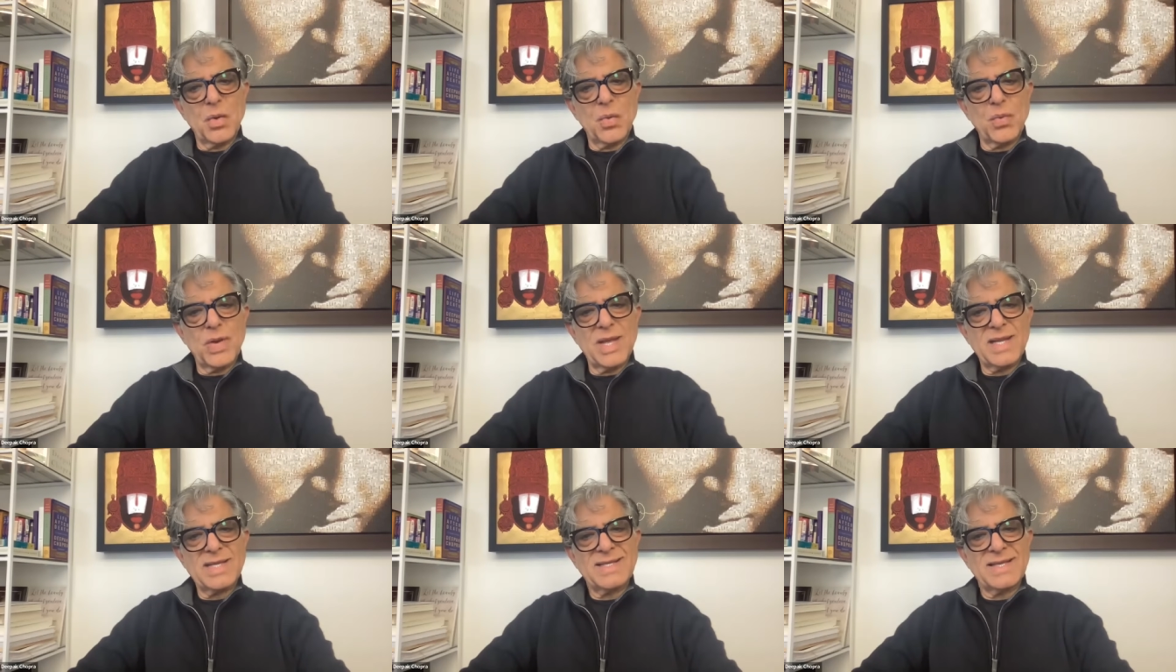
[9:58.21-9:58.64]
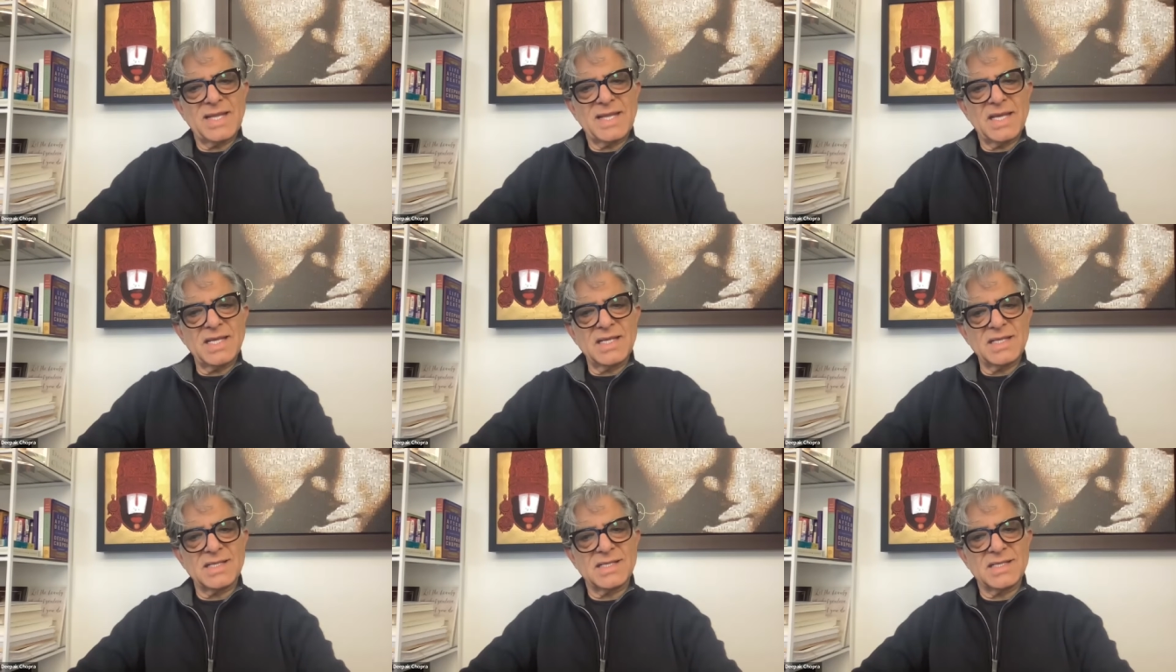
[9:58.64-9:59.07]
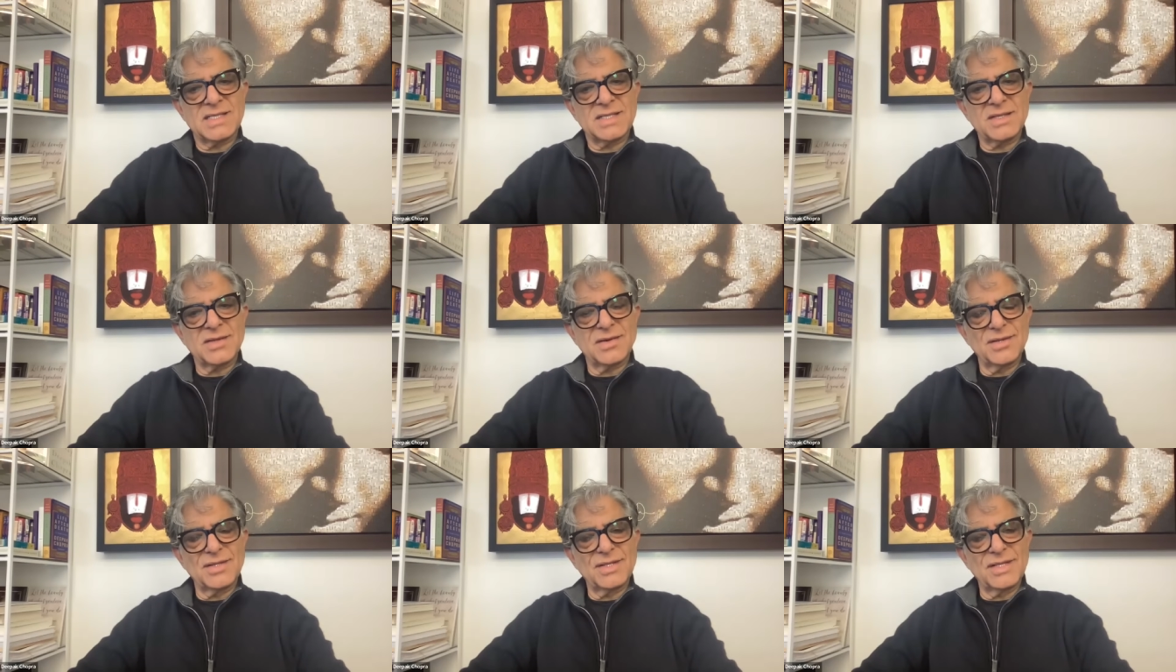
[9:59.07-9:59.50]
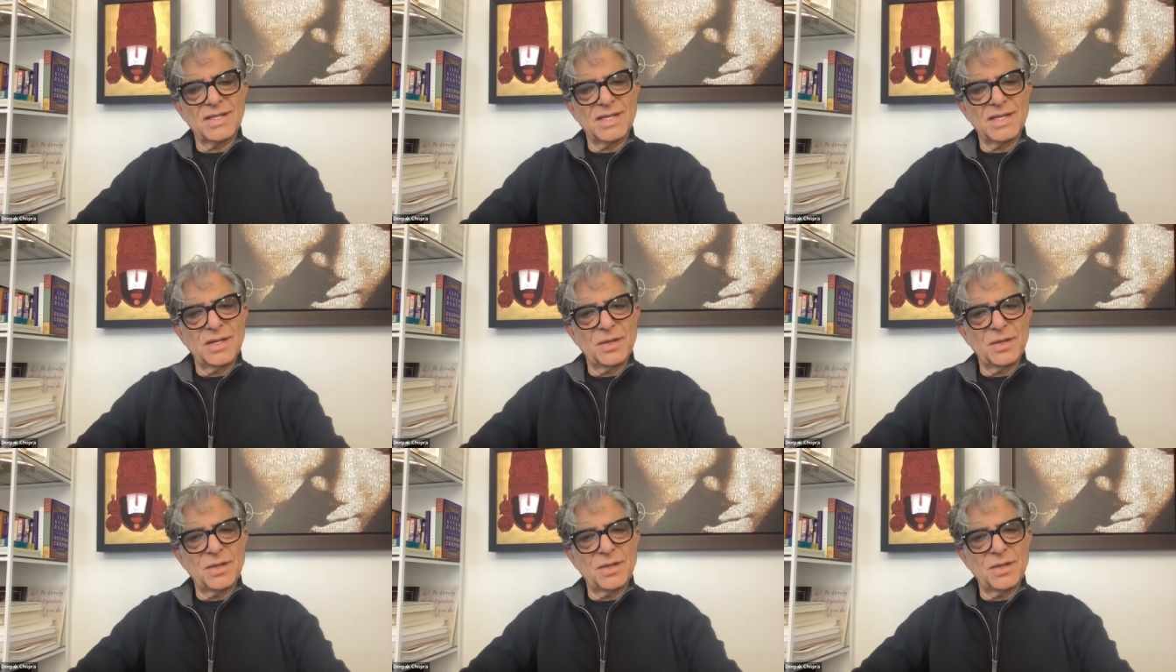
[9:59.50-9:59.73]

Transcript: wet kiss on the